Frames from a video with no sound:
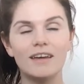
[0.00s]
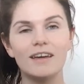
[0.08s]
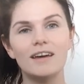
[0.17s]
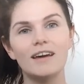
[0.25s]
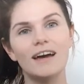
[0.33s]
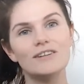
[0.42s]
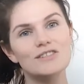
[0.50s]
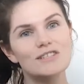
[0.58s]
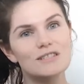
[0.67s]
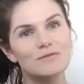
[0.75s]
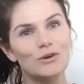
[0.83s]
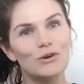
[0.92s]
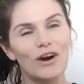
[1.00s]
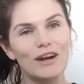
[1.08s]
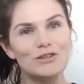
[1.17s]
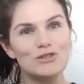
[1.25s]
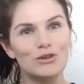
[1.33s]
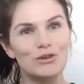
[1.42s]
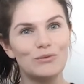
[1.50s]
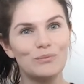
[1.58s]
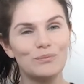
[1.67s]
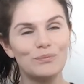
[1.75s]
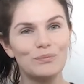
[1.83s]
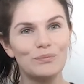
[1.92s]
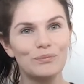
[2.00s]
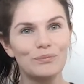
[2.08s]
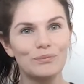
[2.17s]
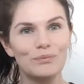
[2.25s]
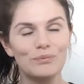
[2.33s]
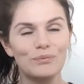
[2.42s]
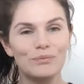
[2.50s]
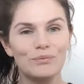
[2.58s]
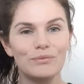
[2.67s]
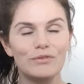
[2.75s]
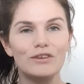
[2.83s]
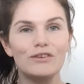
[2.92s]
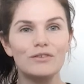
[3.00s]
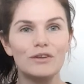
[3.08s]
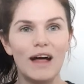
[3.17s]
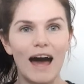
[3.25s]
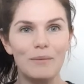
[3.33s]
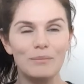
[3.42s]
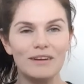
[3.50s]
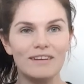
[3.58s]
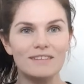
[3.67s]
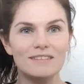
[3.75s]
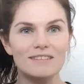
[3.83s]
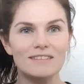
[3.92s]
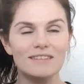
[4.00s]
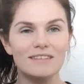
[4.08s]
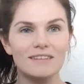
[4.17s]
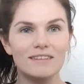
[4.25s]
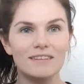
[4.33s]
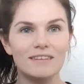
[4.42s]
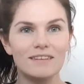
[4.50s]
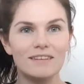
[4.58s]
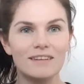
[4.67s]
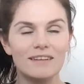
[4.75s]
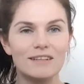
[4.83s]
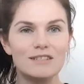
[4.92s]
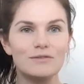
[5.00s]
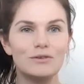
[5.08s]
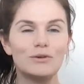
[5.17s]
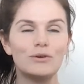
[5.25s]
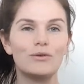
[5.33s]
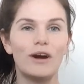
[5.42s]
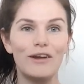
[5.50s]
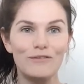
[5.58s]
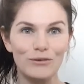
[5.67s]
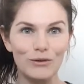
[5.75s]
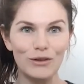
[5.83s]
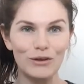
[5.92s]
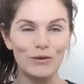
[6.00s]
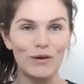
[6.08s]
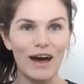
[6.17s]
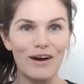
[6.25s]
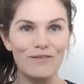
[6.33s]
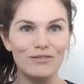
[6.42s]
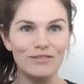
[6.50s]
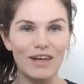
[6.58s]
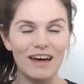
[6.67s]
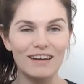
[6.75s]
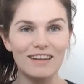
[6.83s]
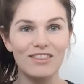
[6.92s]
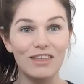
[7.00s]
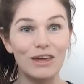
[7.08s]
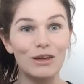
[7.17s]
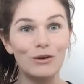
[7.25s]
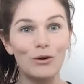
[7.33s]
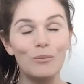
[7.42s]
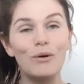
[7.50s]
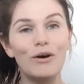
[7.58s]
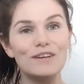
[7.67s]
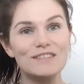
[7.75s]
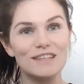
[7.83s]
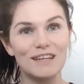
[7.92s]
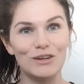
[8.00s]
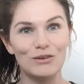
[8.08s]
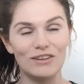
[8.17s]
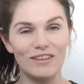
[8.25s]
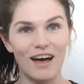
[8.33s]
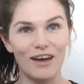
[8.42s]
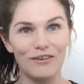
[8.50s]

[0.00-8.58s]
and to just feel gratitude, to feel happiness, and to feel grateful that you have that thing or person in your life.